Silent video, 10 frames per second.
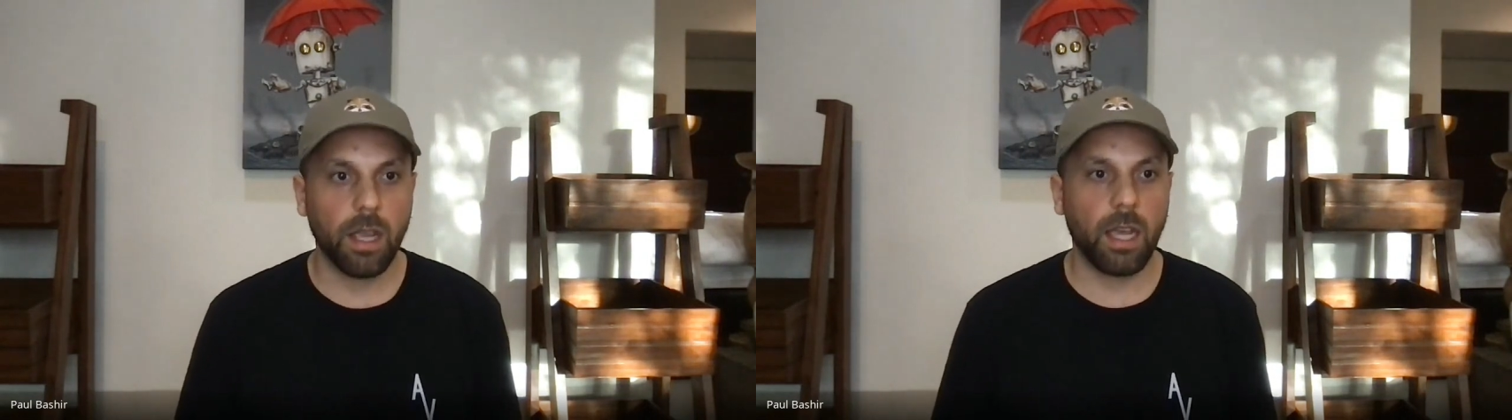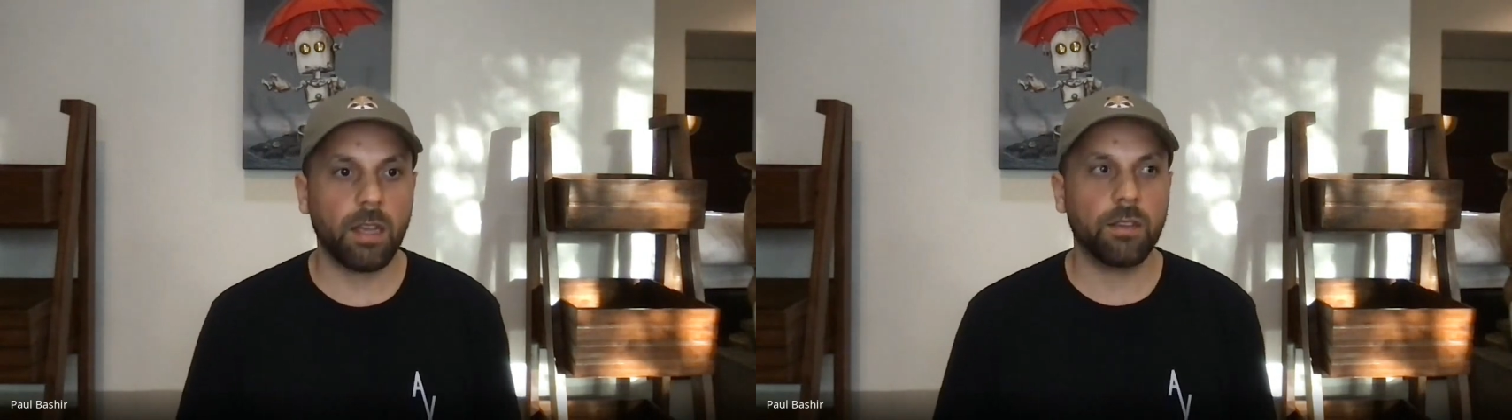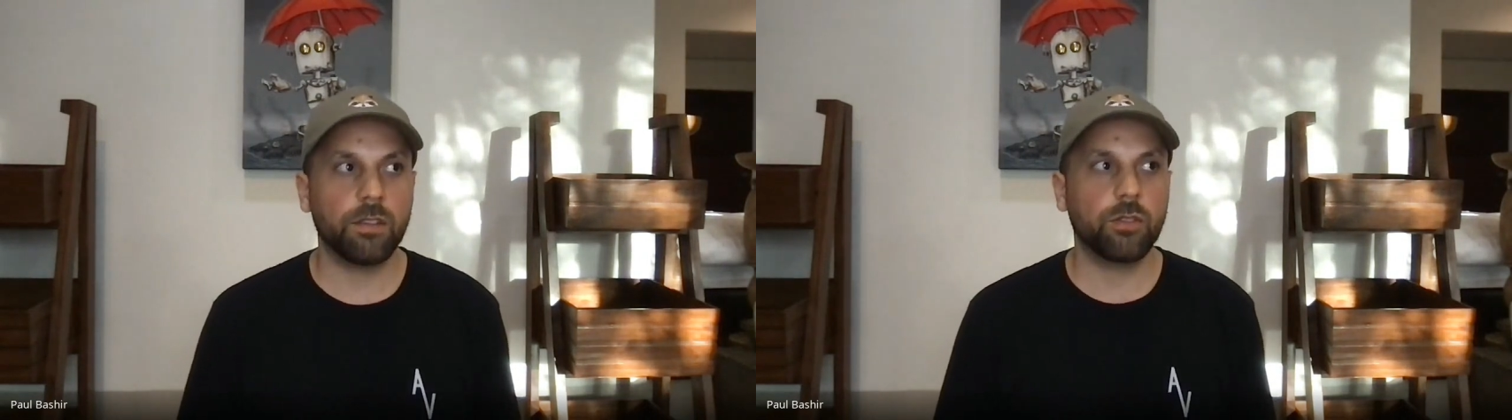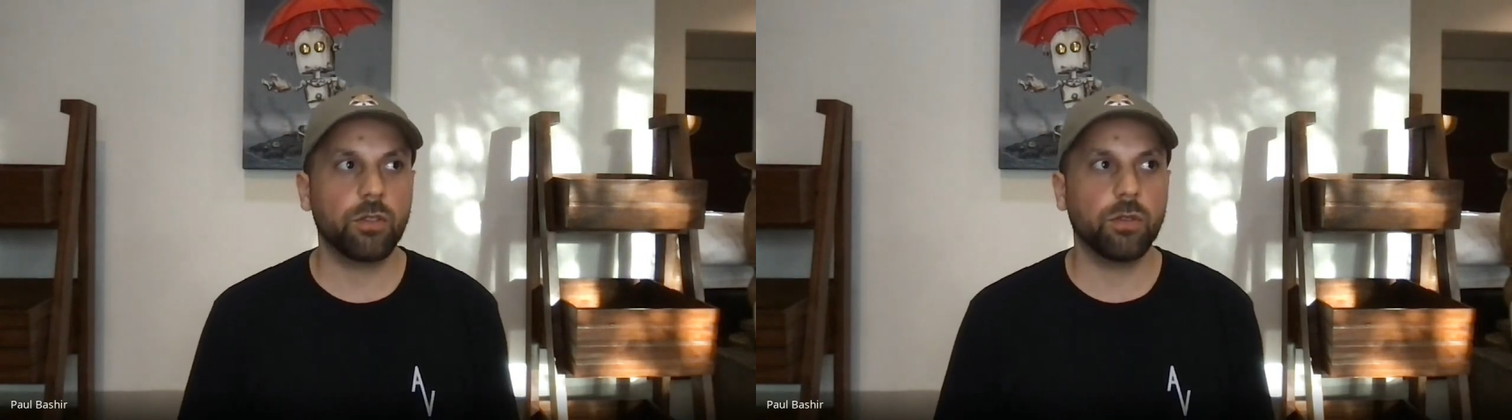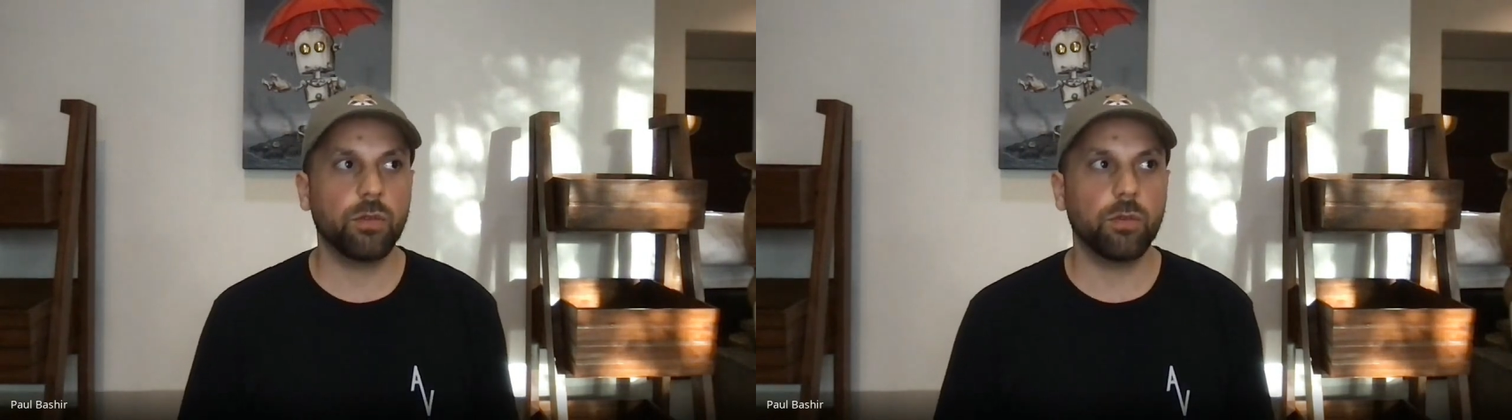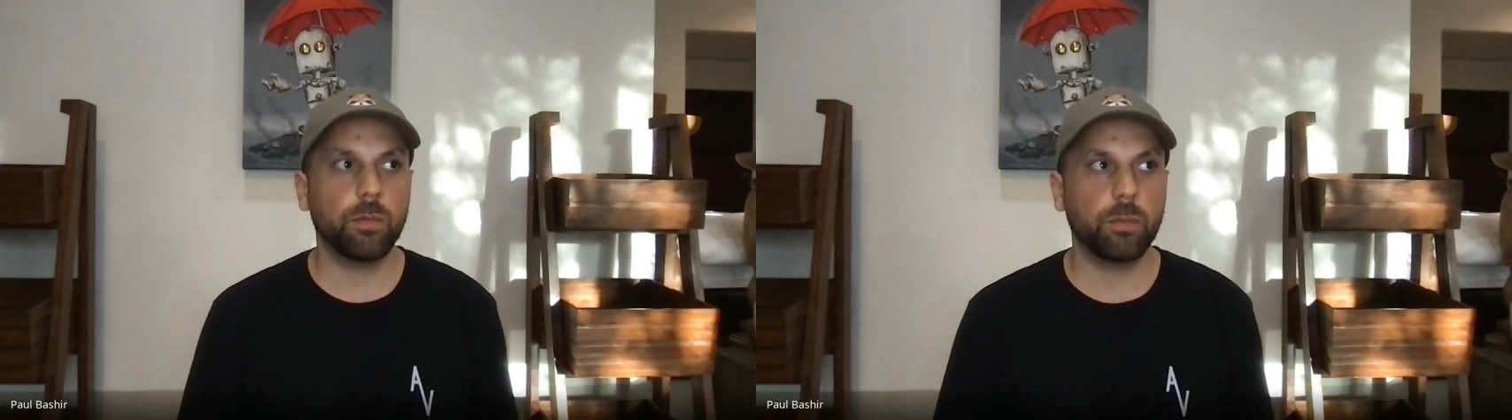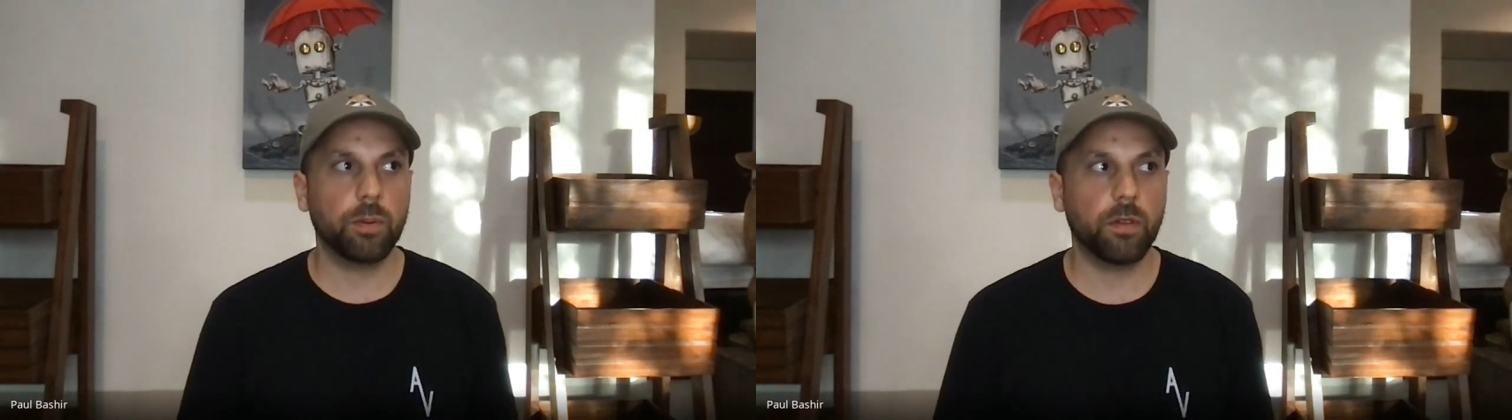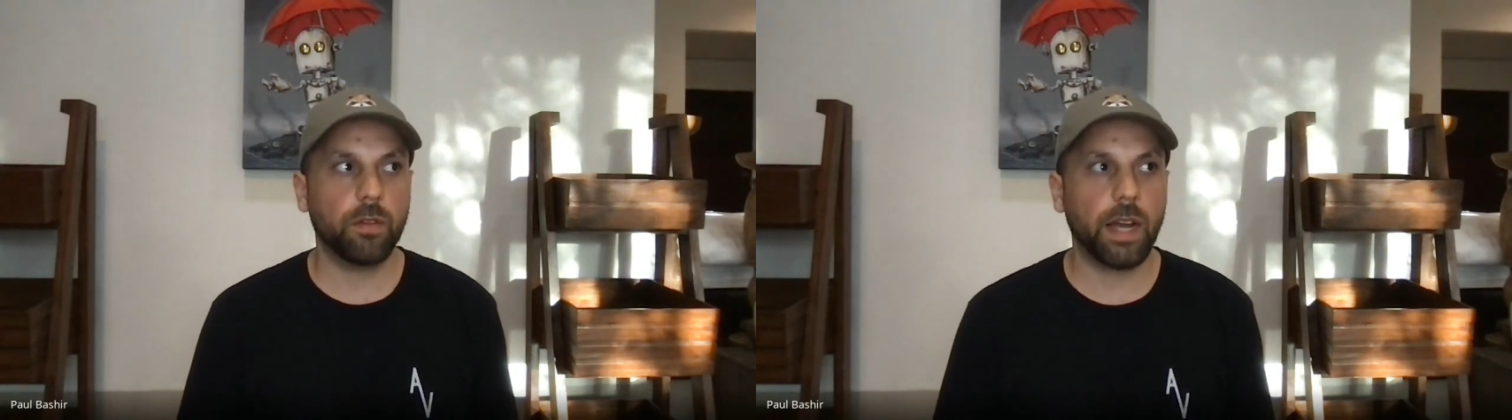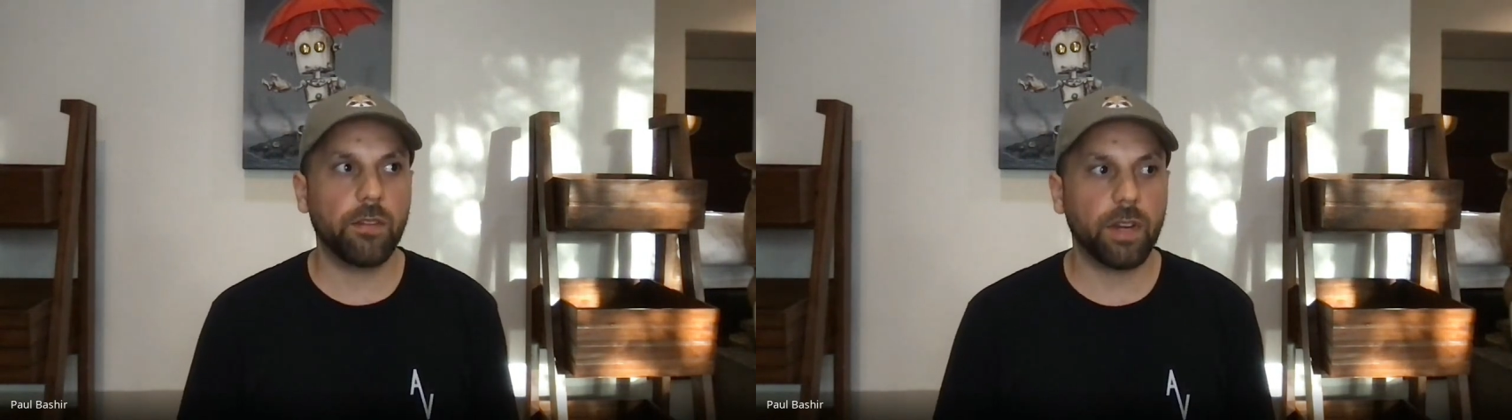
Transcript: and to provide